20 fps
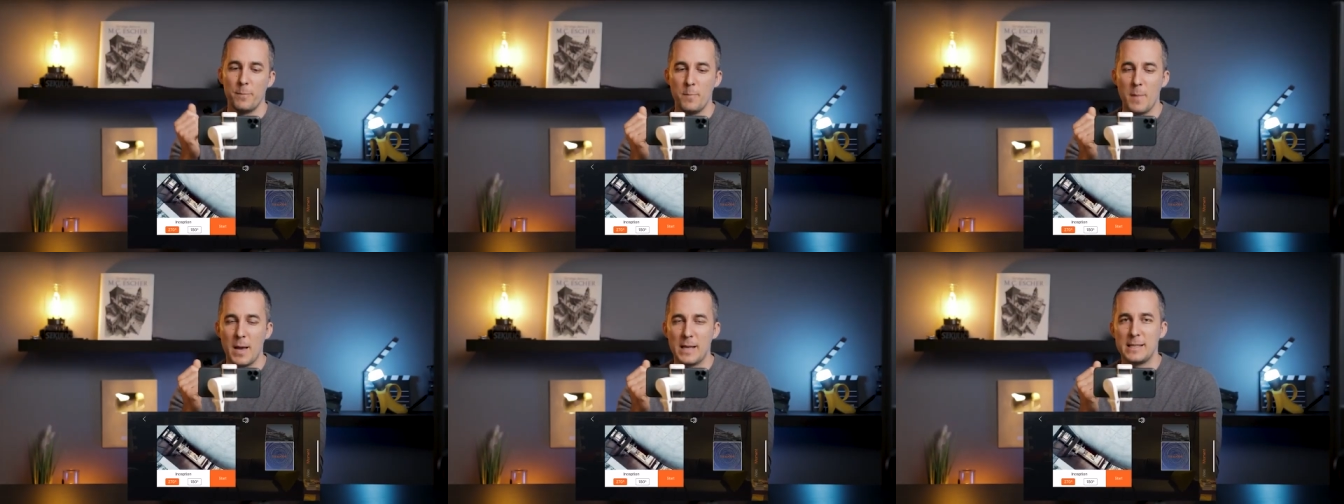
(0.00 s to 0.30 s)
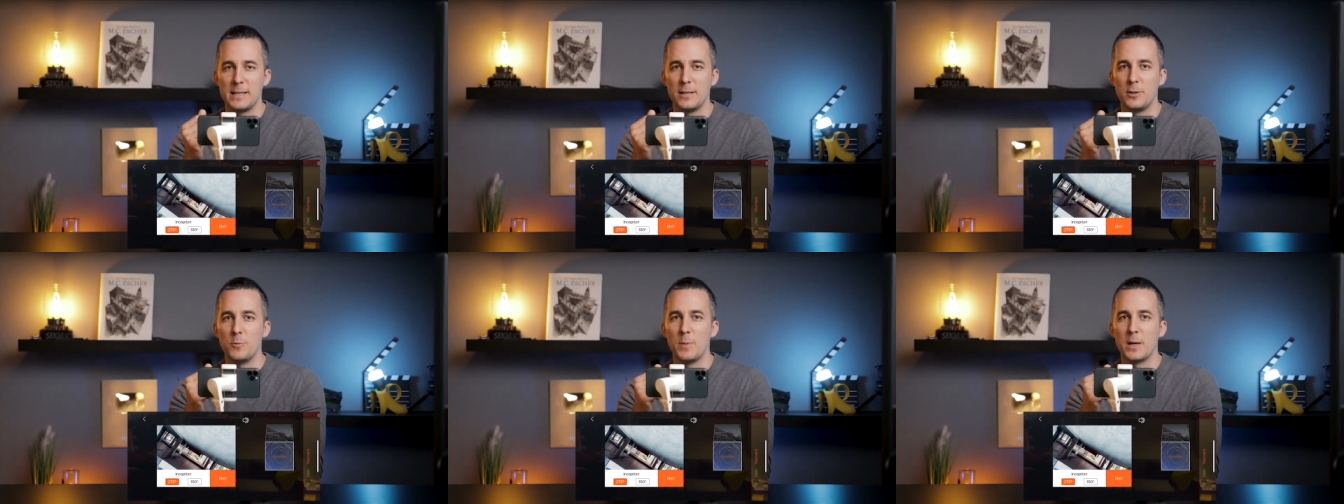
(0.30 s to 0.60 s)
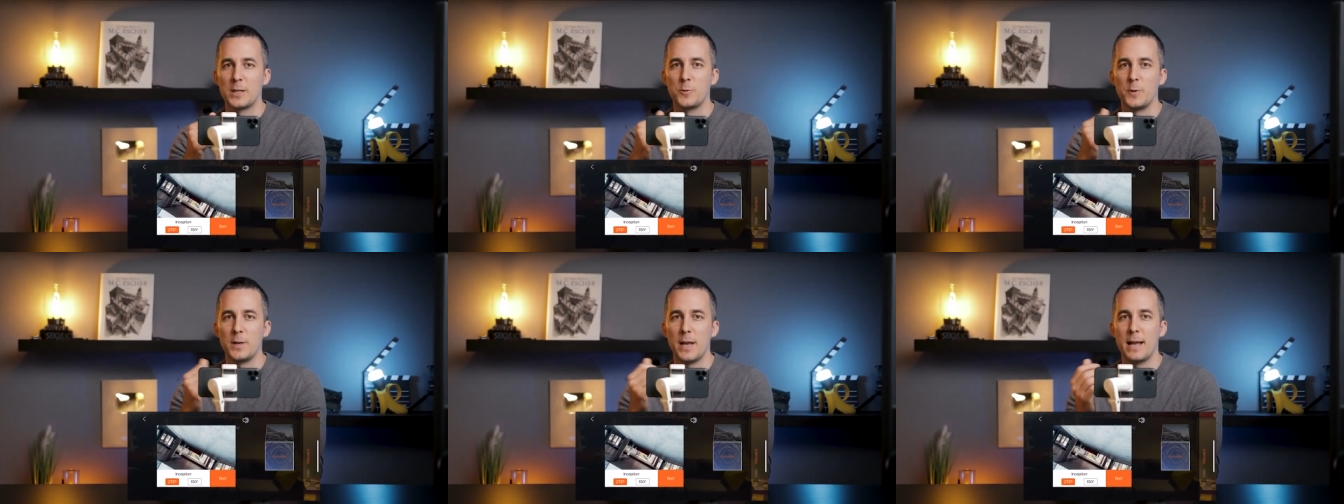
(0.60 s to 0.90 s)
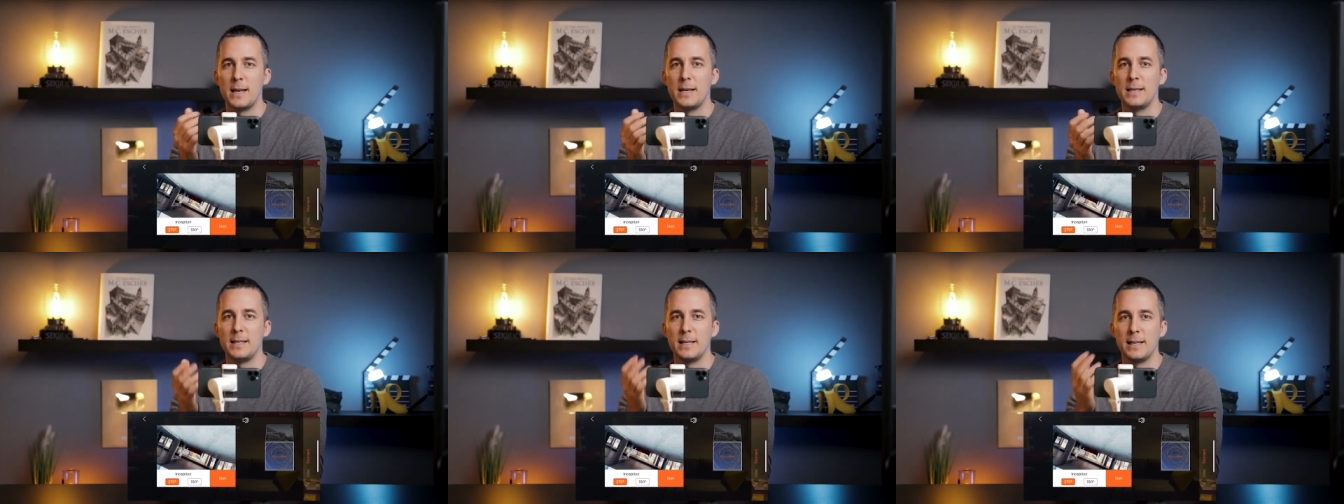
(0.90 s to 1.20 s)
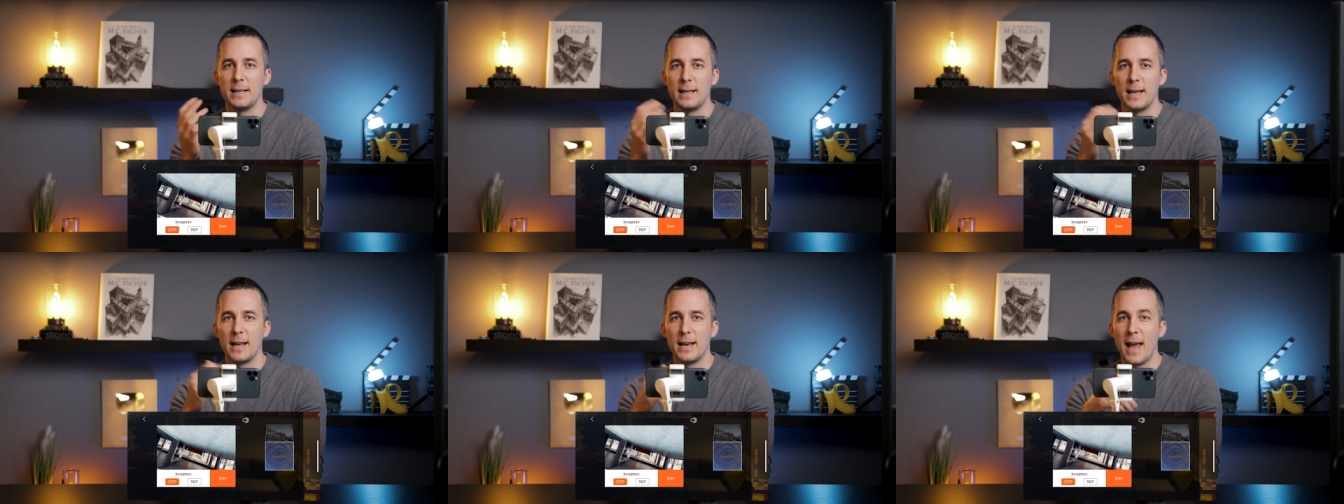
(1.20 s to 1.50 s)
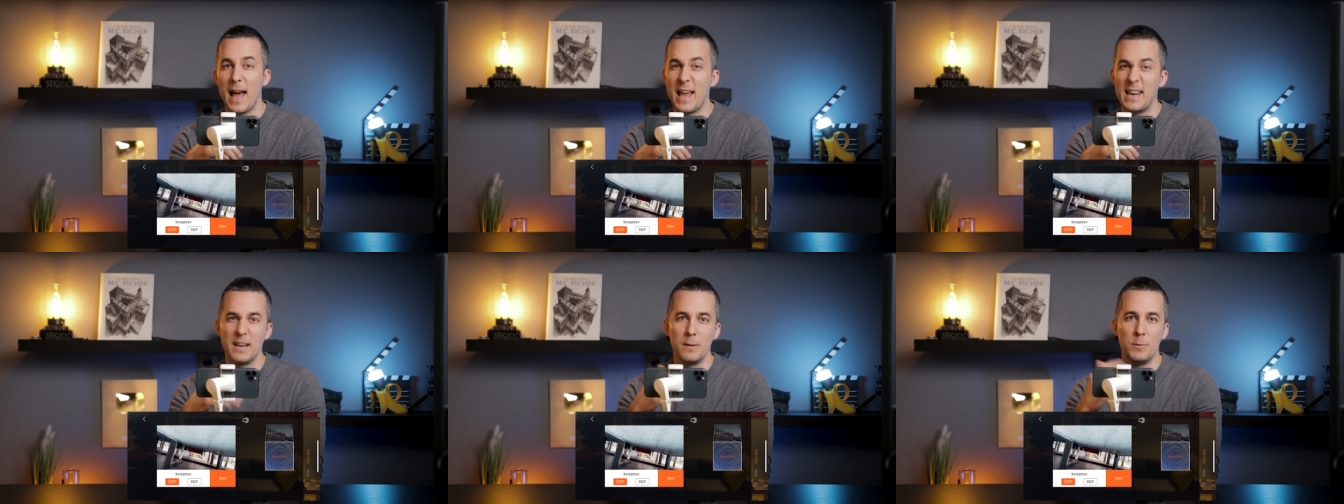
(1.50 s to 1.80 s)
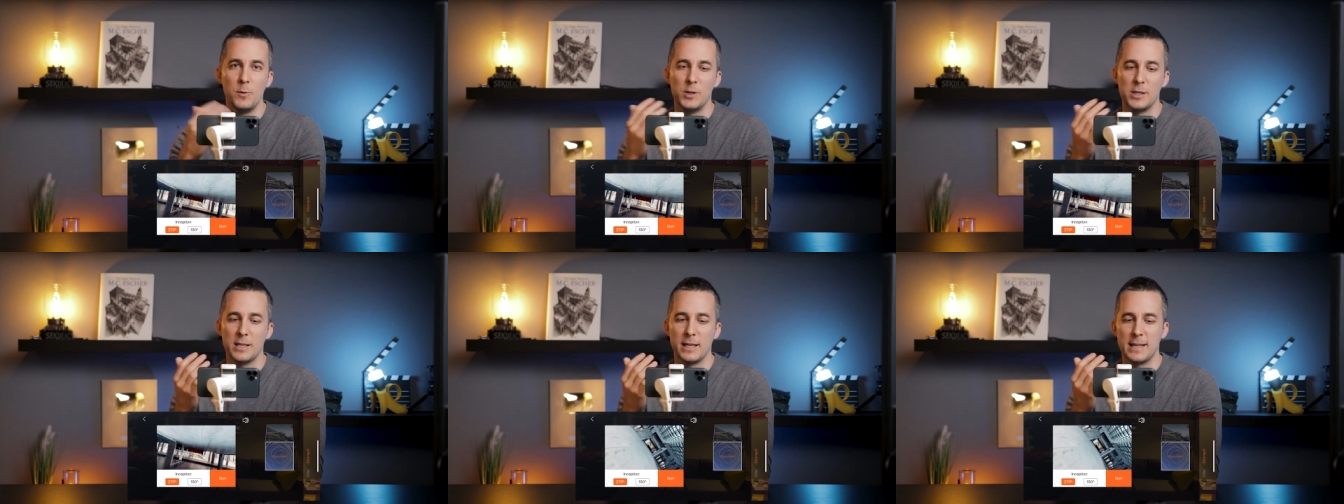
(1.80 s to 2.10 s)
messing too much with editing and
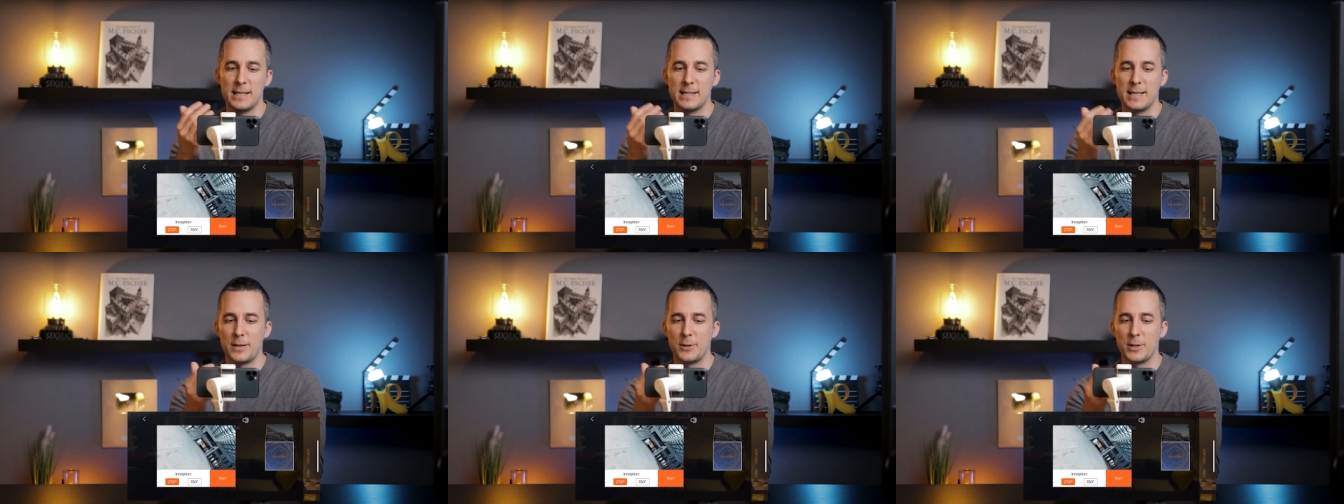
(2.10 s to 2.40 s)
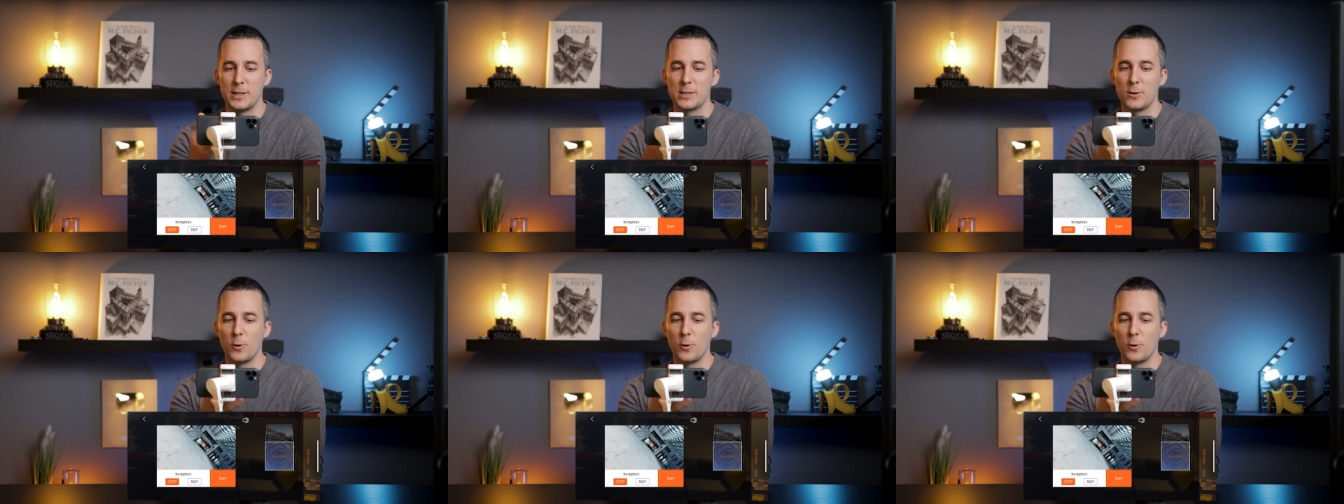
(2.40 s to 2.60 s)
adding music, etc.